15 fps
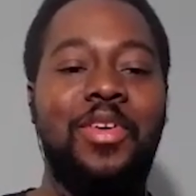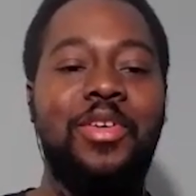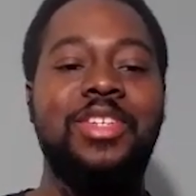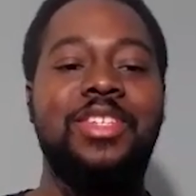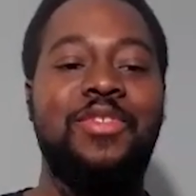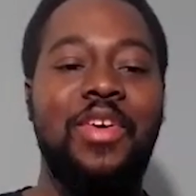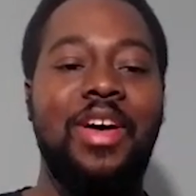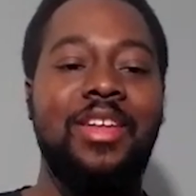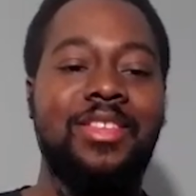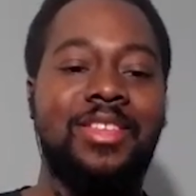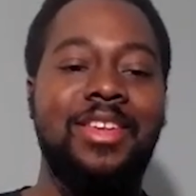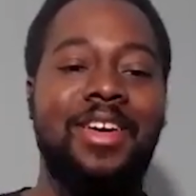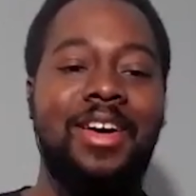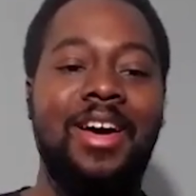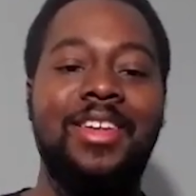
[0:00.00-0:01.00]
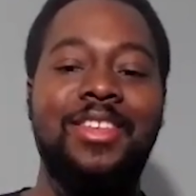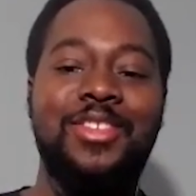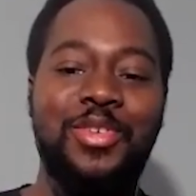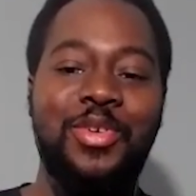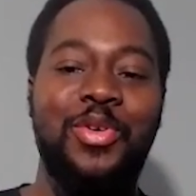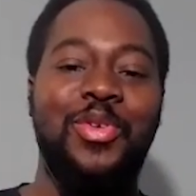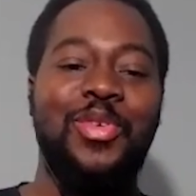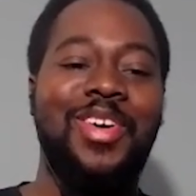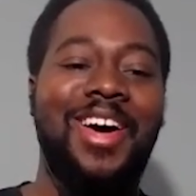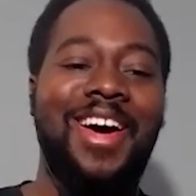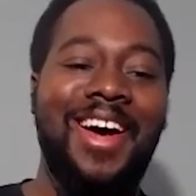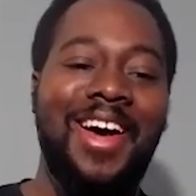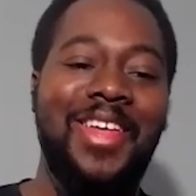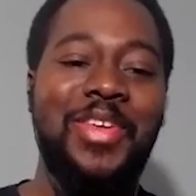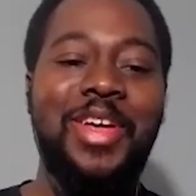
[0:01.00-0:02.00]
very svelte and cut. So
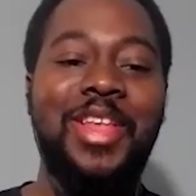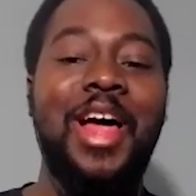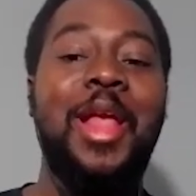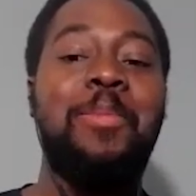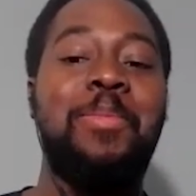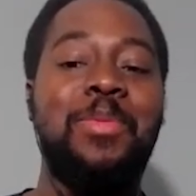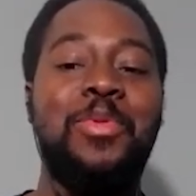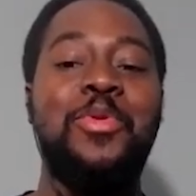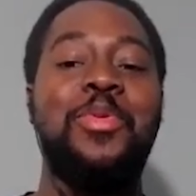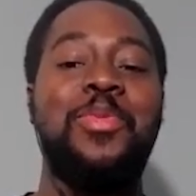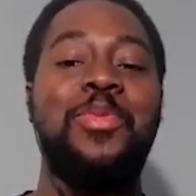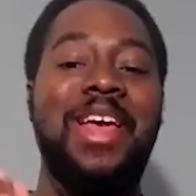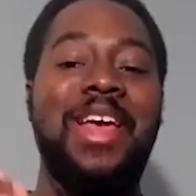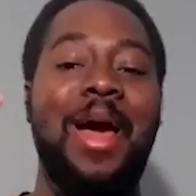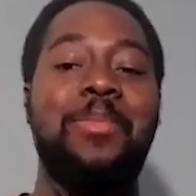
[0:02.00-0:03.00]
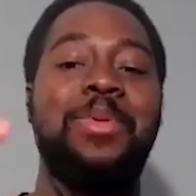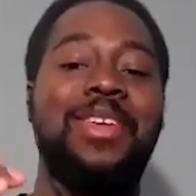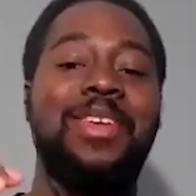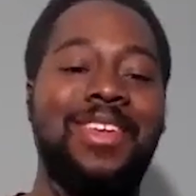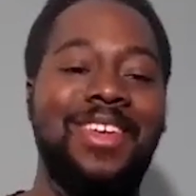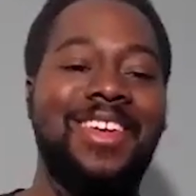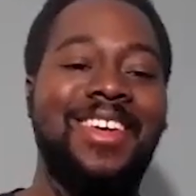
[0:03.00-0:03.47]
I think a lot of people. I'm aging.